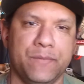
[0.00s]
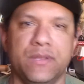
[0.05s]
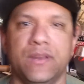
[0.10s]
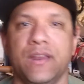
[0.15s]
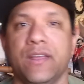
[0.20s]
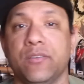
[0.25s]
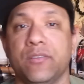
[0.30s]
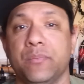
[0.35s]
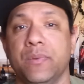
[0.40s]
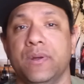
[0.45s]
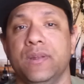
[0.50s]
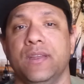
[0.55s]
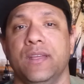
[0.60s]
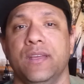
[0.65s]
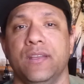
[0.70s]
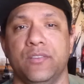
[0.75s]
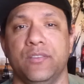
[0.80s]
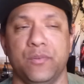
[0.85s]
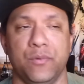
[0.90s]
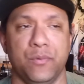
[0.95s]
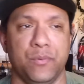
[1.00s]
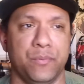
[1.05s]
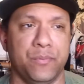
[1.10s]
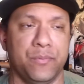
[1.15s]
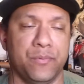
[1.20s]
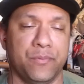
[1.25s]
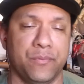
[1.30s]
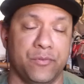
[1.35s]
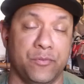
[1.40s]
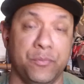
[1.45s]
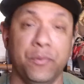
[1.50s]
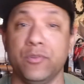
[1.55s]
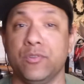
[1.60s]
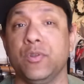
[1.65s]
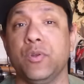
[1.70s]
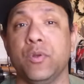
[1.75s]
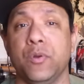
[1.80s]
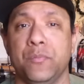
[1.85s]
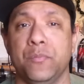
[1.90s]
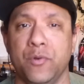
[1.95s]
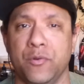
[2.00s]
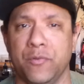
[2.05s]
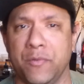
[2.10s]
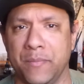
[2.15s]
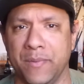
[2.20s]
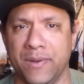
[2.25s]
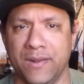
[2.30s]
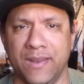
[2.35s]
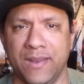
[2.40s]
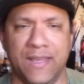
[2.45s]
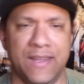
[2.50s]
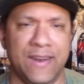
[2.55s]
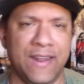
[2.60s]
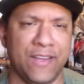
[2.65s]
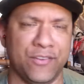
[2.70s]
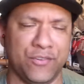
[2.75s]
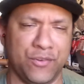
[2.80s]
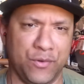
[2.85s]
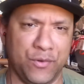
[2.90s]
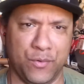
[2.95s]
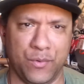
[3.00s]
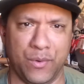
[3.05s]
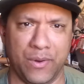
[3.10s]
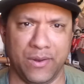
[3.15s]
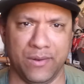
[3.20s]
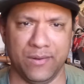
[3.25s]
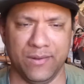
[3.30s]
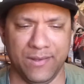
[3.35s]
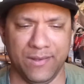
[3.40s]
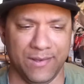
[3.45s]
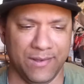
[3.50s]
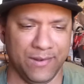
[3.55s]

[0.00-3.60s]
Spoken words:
Today is Monday, so we're supposed to do a movie Monday, and actually already